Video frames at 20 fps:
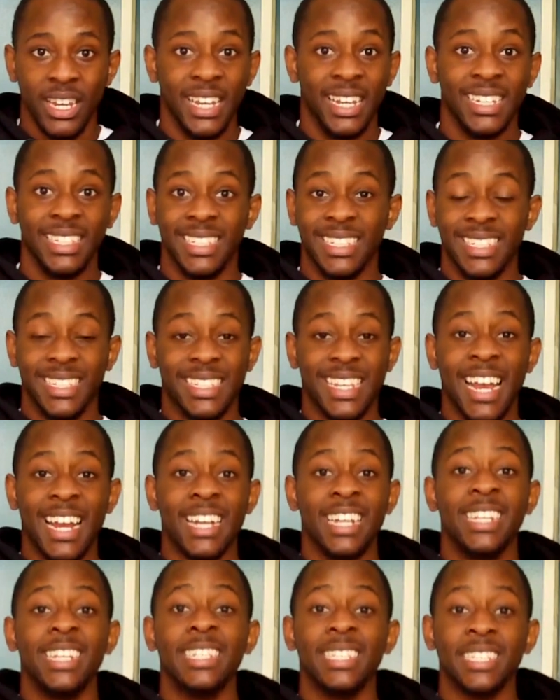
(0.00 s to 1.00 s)
It's
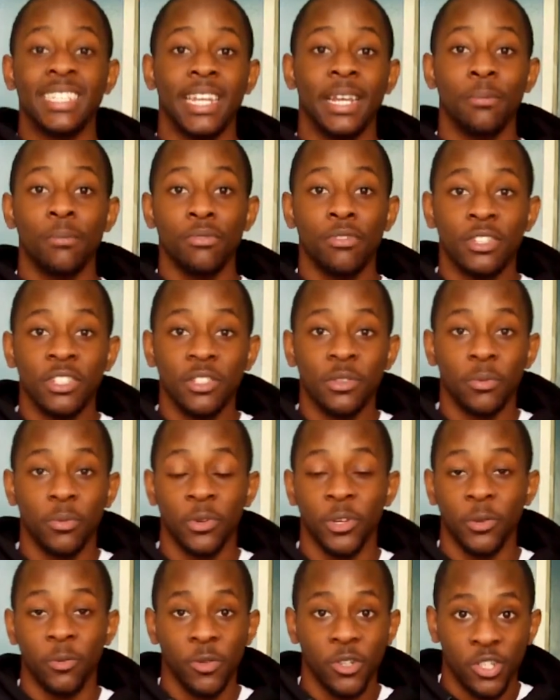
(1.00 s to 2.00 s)
exactly the same principle
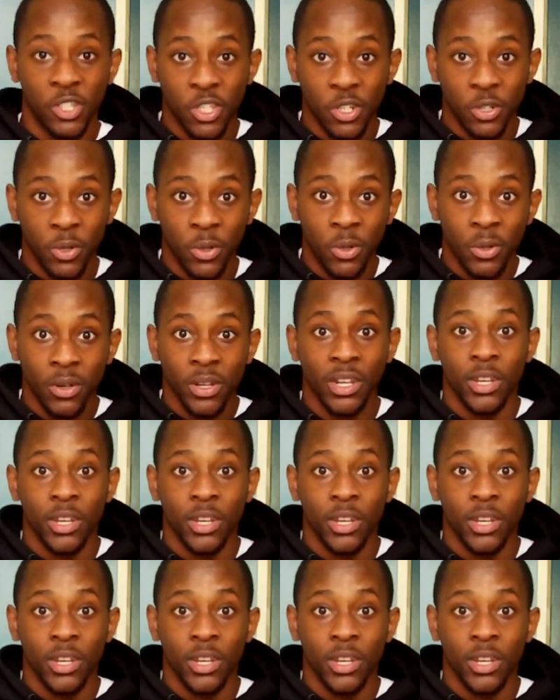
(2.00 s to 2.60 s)
you would do